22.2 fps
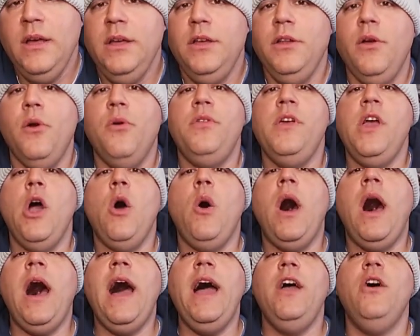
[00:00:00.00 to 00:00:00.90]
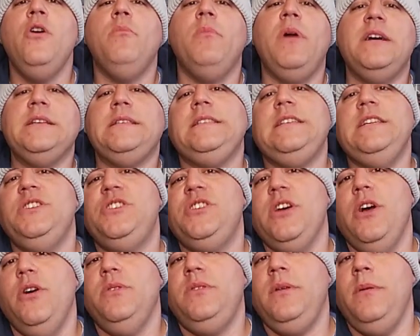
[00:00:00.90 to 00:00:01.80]
You know, the Ohio Musky
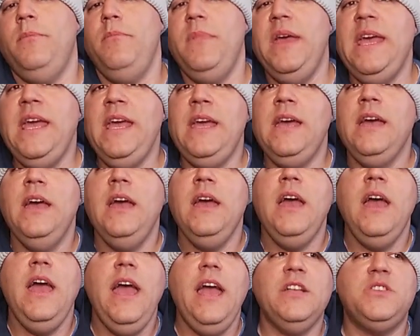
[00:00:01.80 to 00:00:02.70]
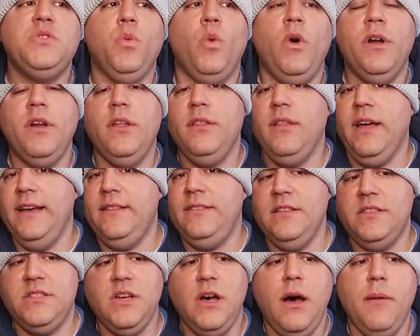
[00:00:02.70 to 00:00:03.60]
Show, to me, it's one of like
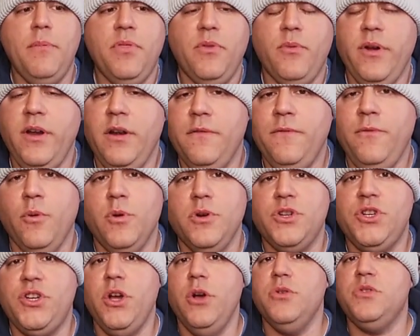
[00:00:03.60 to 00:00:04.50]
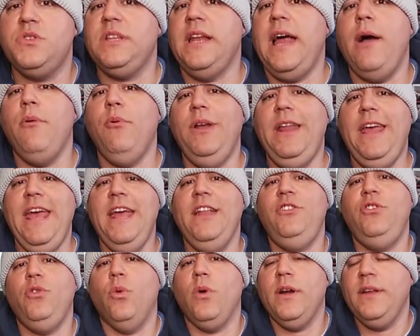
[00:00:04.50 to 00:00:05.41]
the top 3 or 4 shows that I would
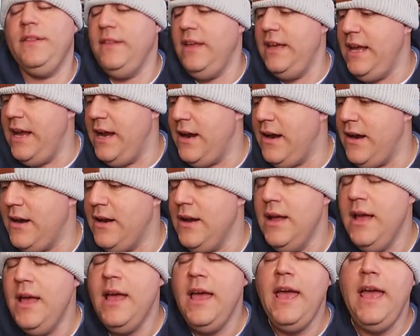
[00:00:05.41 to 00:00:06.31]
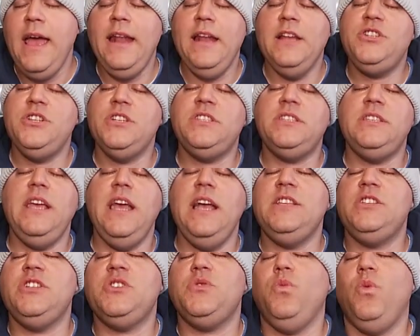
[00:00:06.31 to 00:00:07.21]
hit during the year. And it's
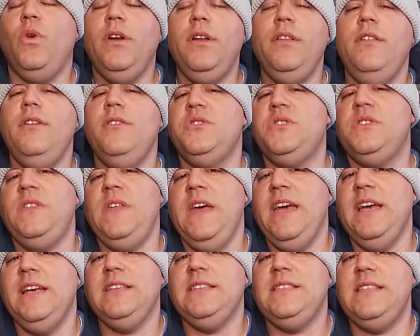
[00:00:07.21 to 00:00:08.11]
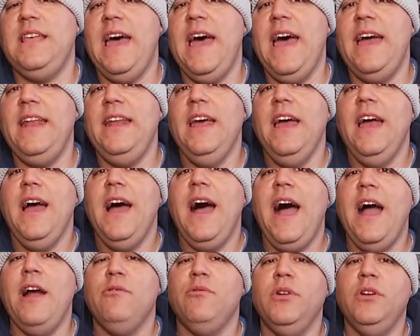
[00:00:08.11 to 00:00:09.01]
just one of those things that
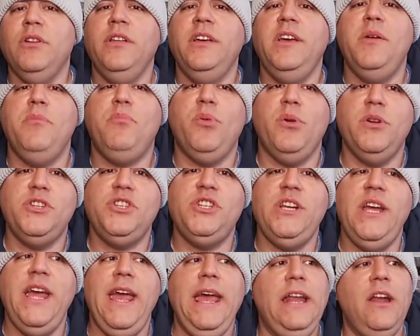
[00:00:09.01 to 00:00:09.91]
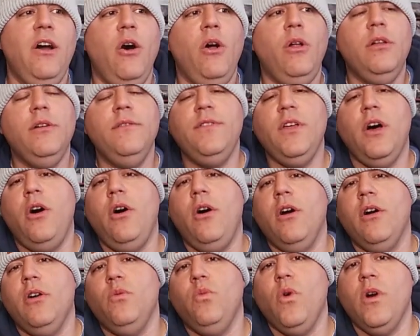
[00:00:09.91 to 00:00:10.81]
I really appreciate all of the
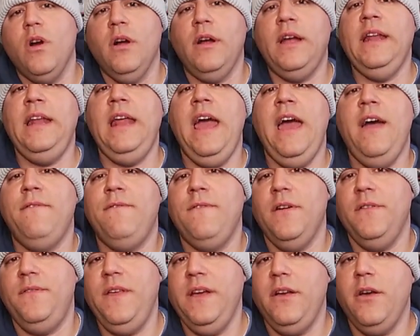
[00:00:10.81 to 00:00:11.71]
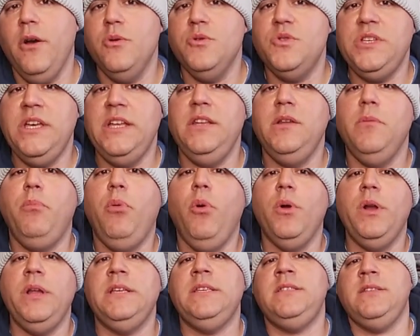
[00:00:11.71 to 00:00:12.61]
hard work and effort that goes into
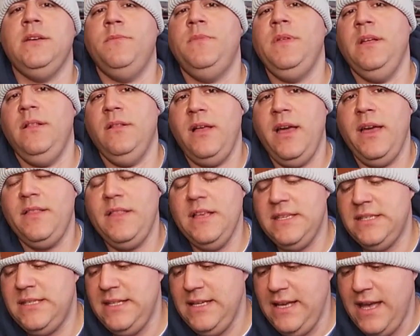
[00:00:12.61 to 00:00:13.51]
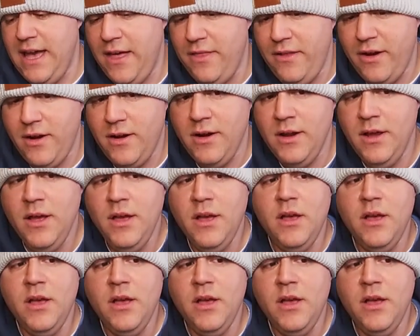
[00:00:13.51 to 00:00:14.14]
putting something like this together.